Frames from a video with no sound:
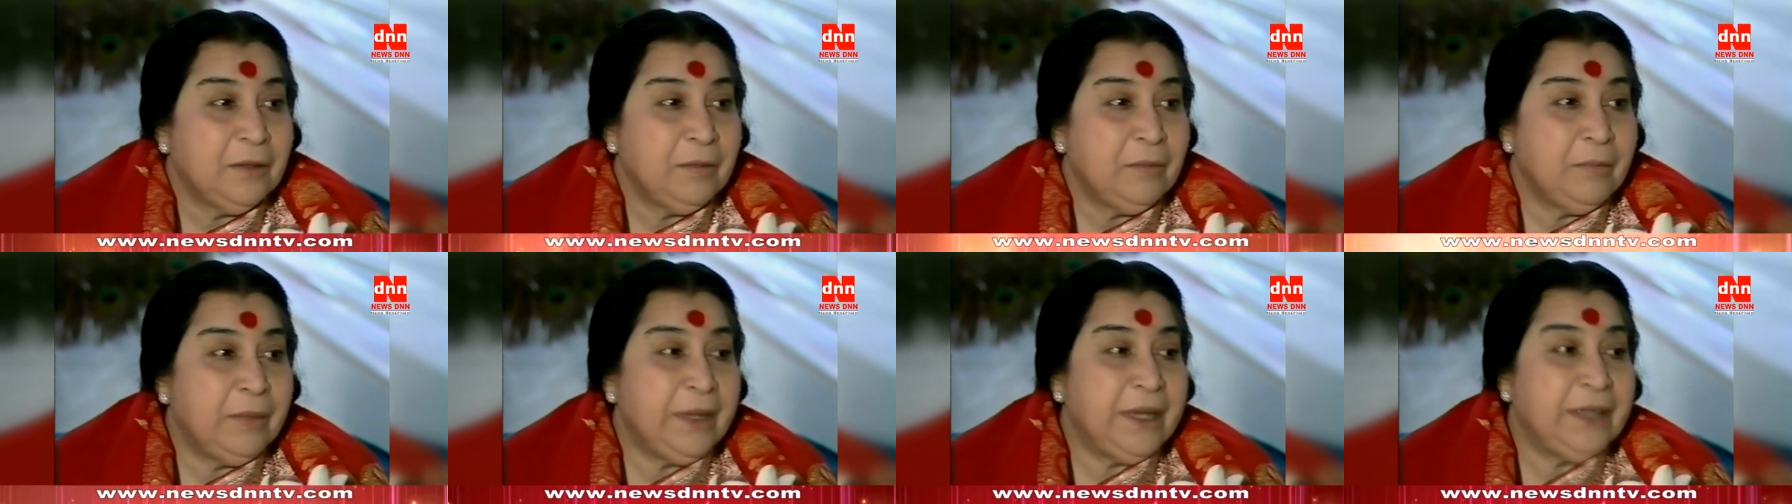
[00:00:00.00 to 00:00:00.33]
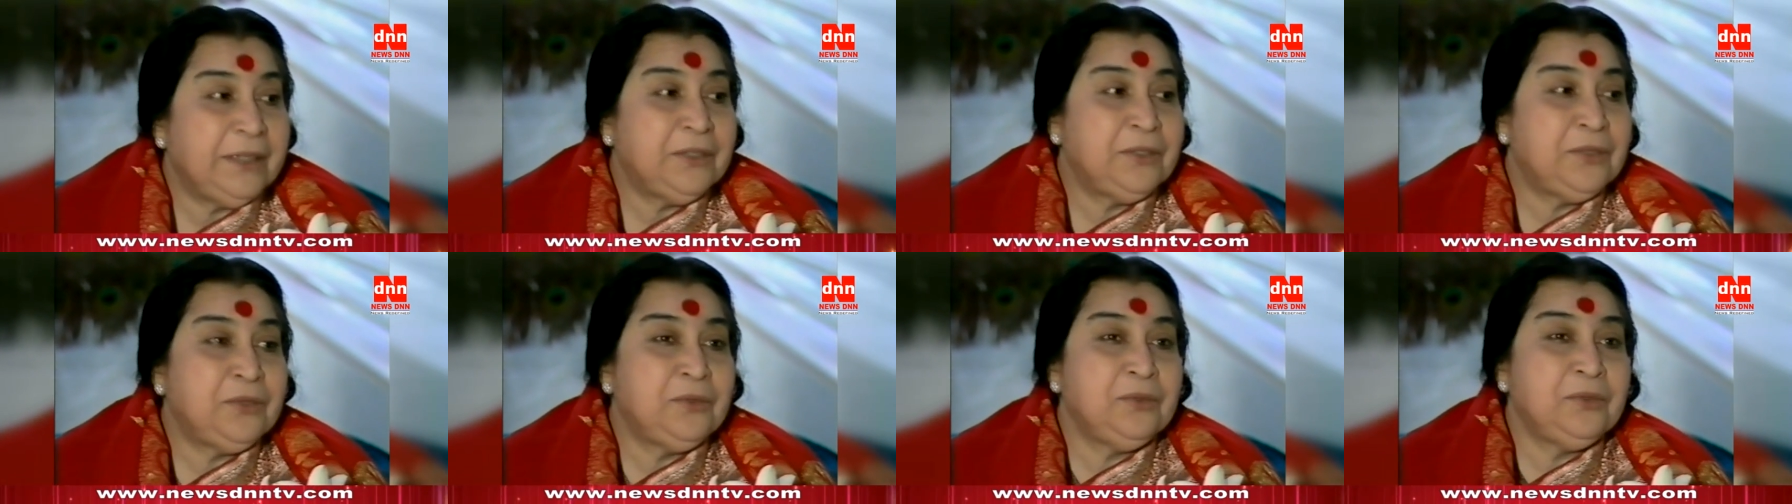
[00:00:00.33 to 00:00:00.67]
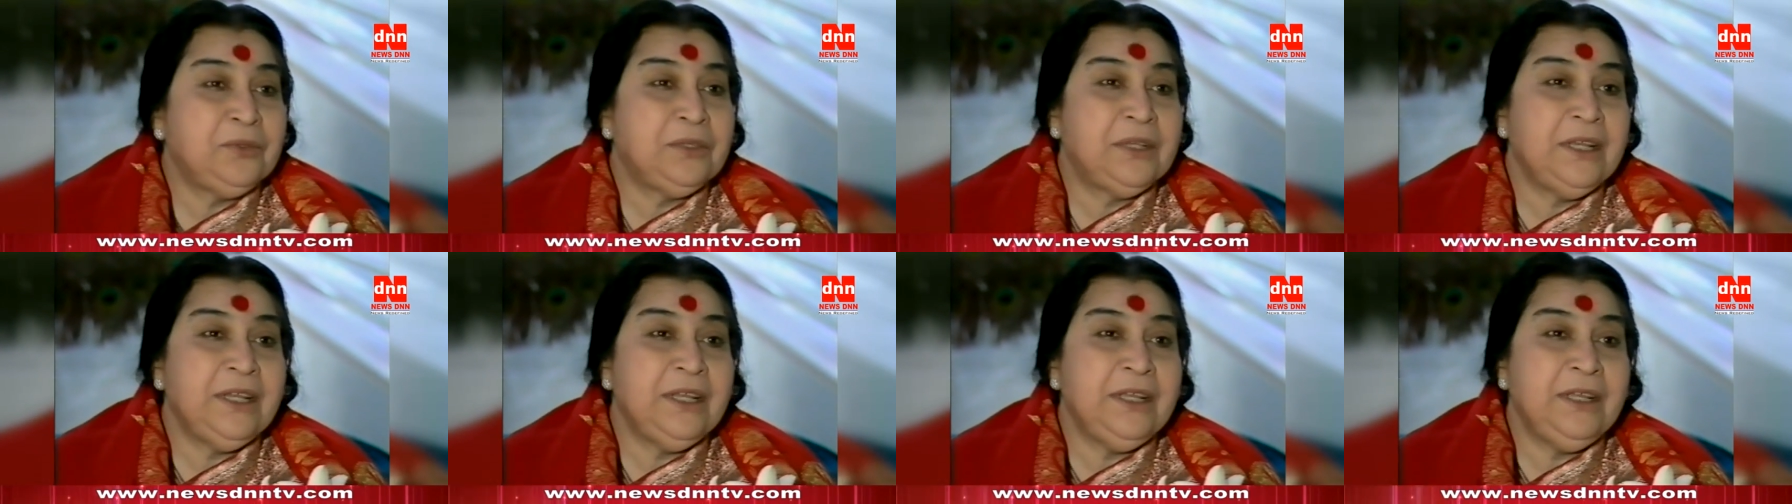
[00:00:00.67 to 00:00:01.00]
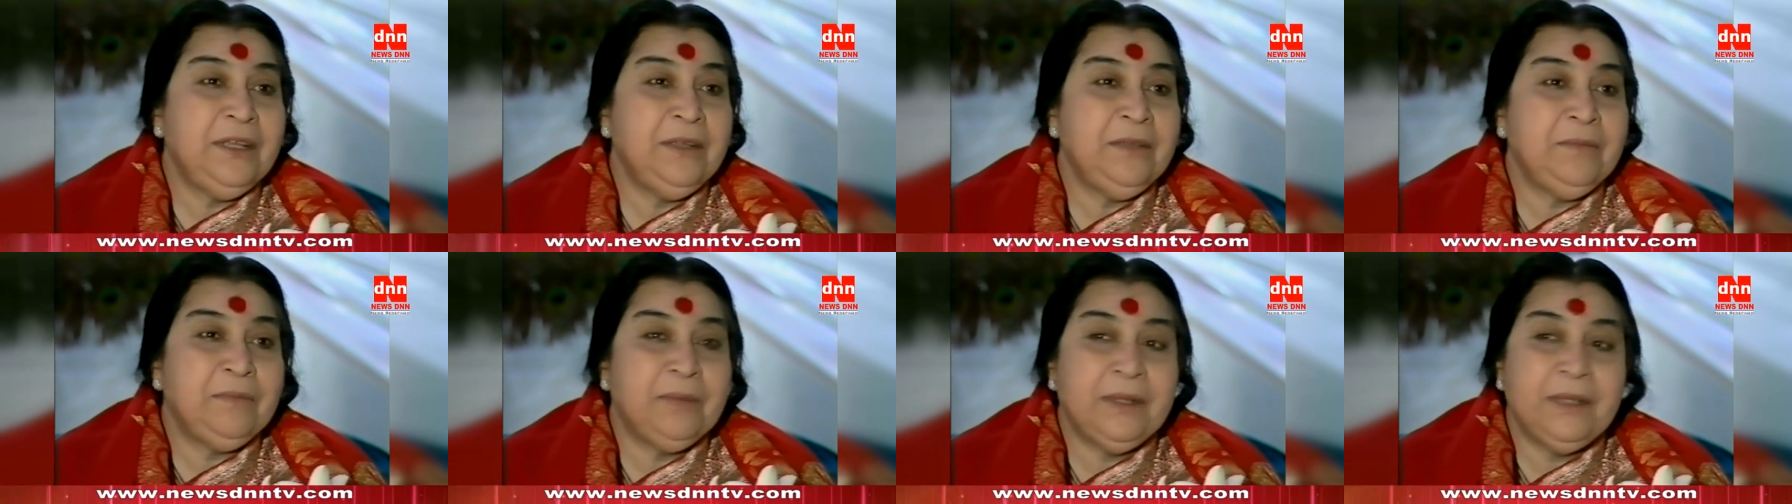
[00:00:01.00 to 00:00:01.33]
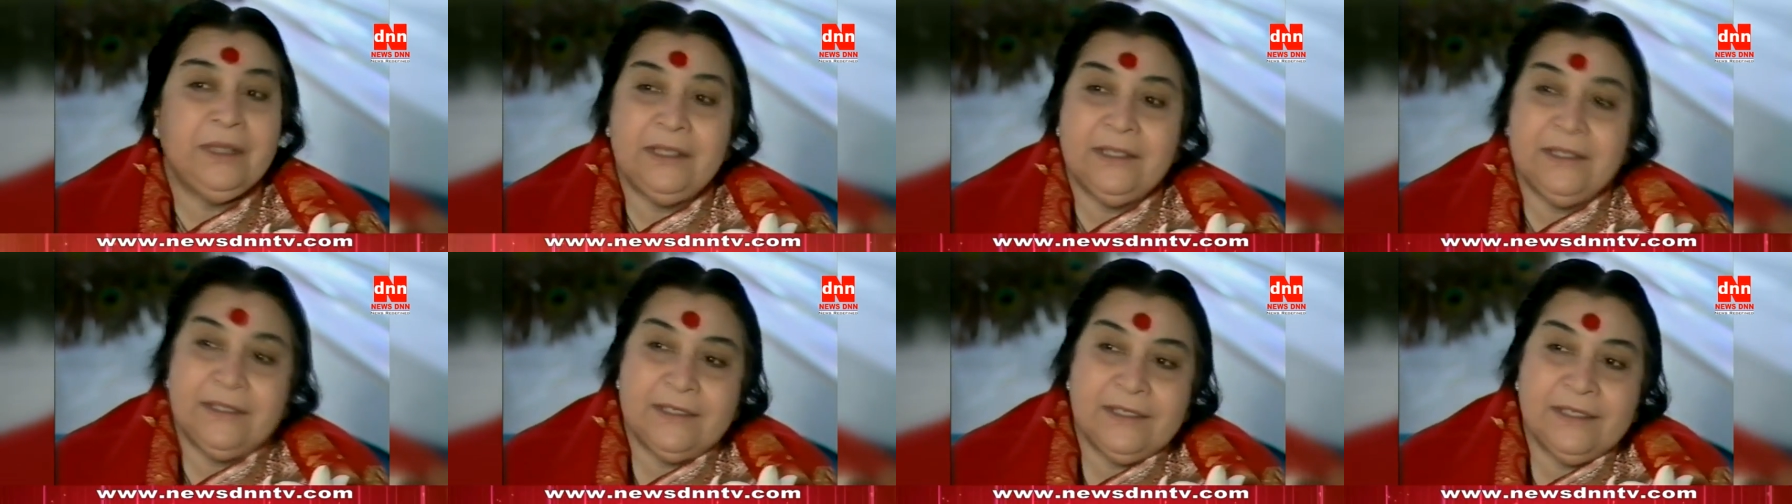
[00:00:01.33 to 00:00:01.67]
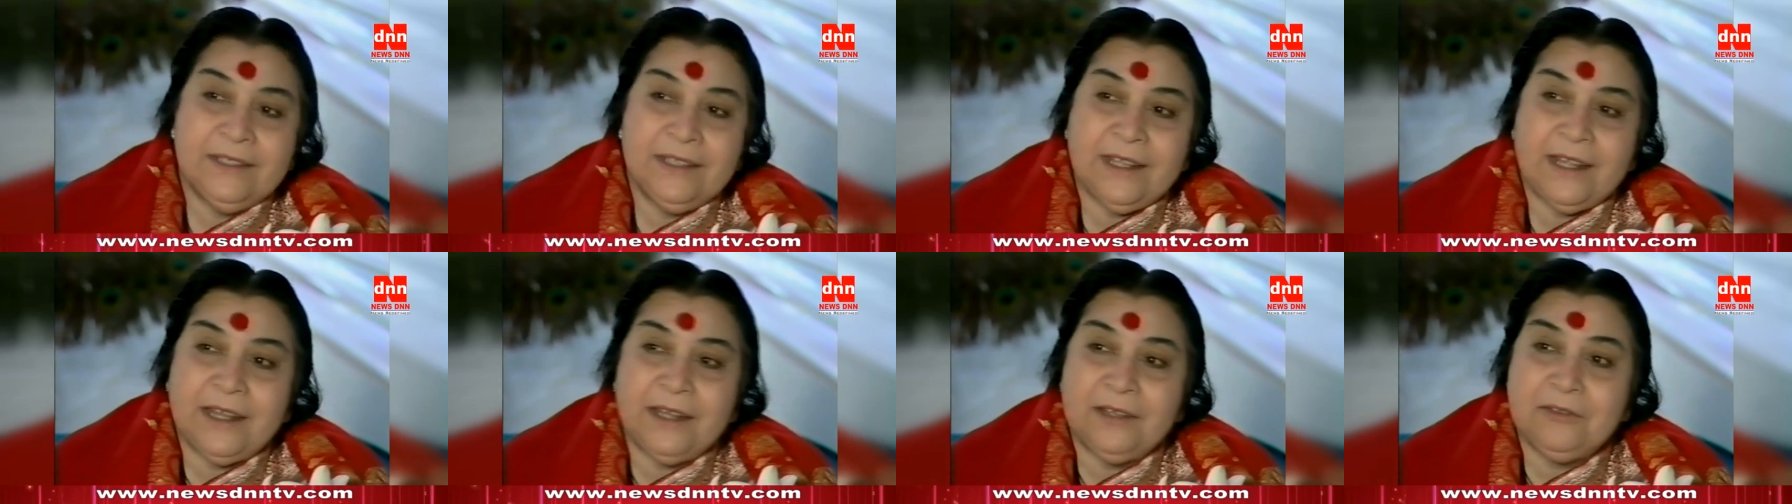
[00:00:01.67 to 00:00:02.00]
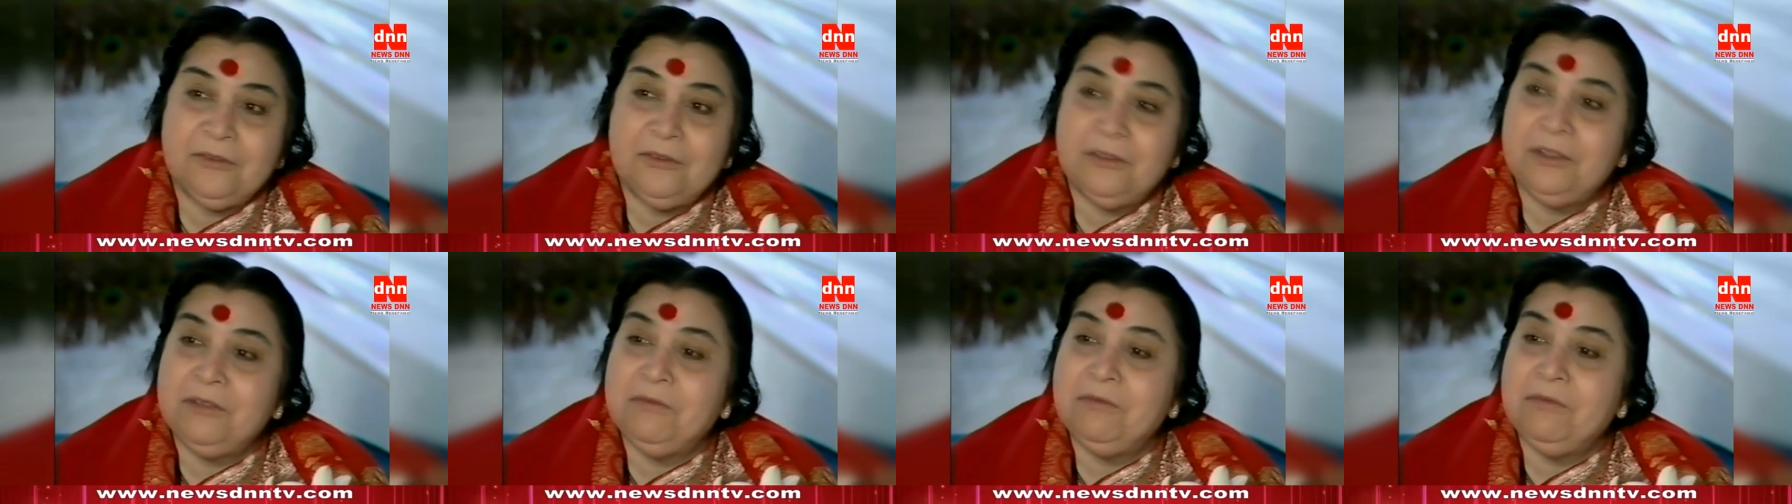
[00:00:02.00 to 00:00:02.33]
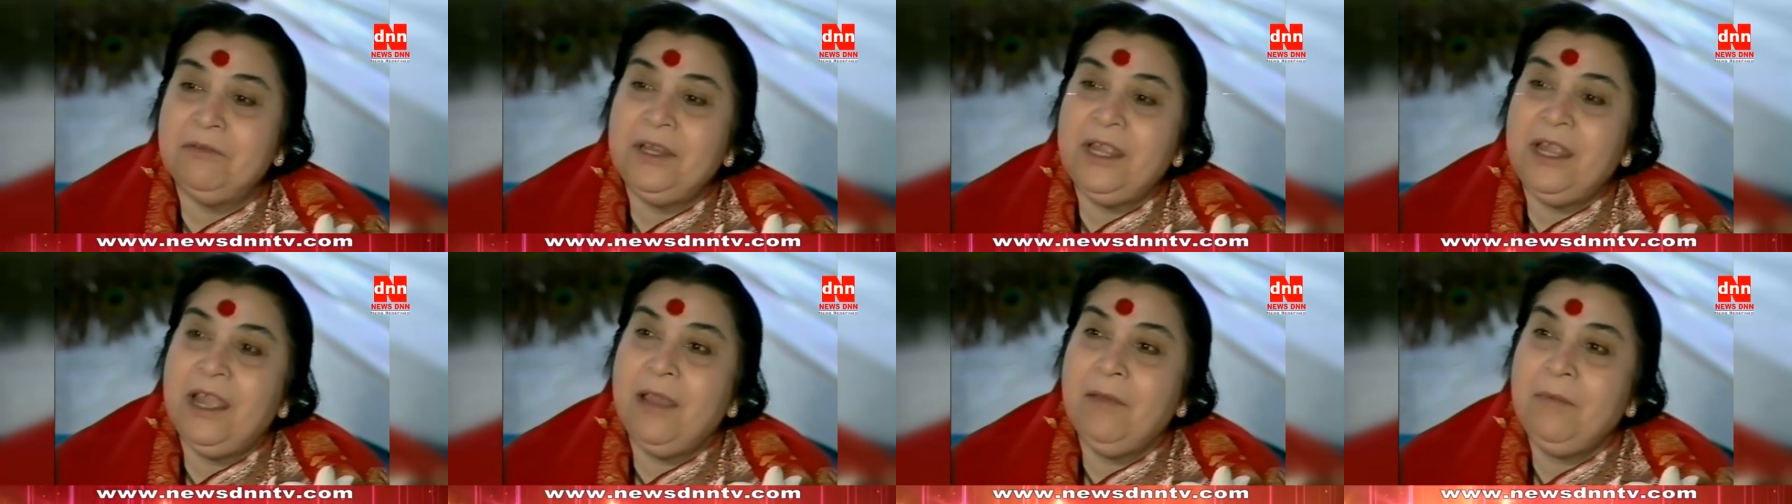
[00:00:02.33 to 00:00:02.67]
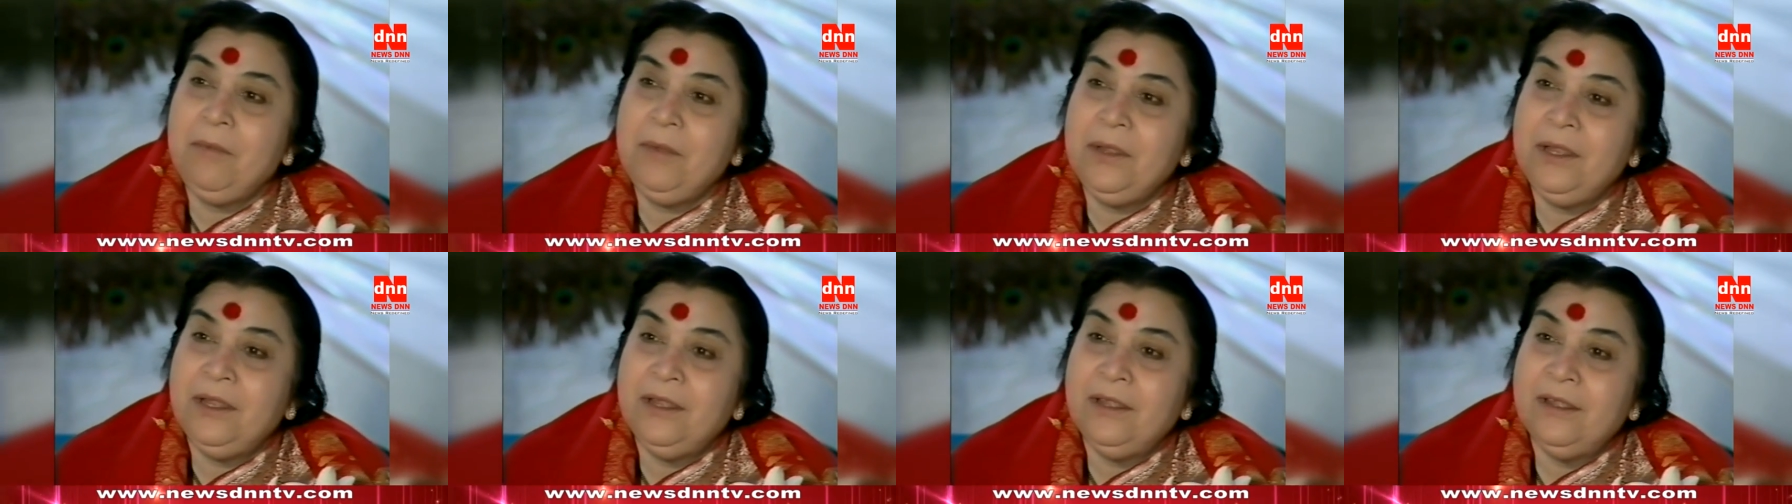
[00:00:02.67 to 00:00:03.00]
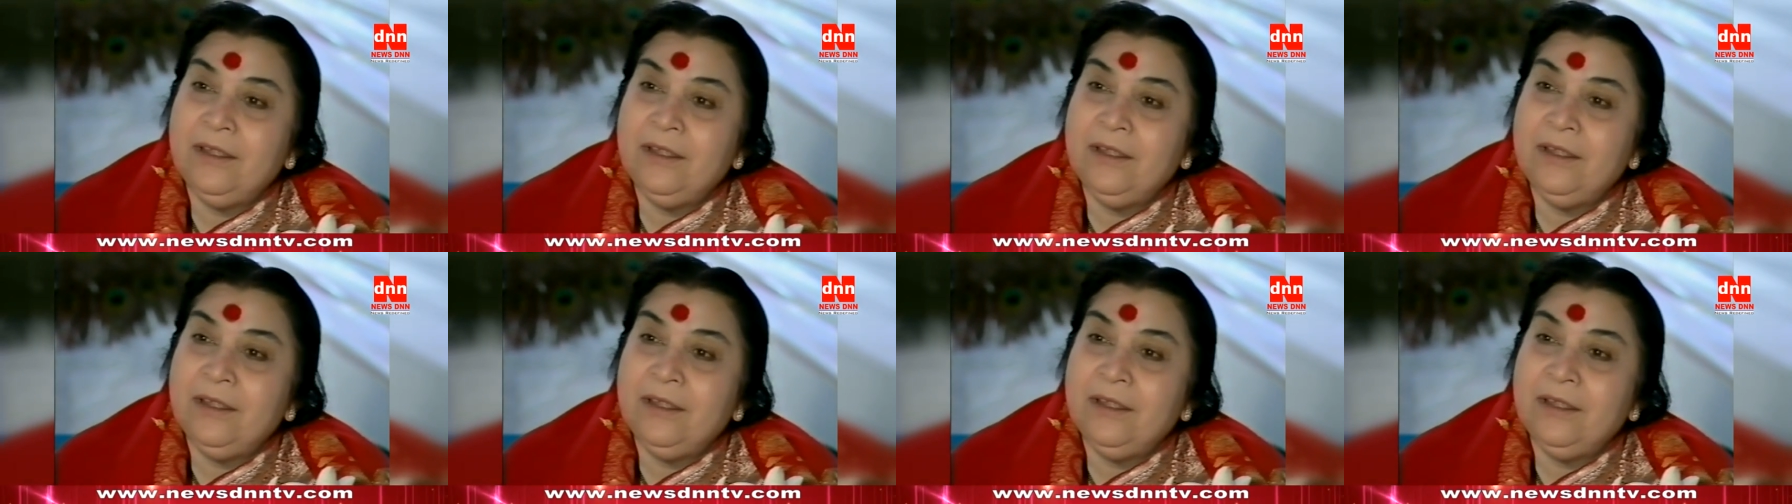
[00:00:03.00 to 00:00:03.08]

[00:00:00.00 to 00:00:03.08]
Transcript: beds to sleep and this and that, so they were very happy.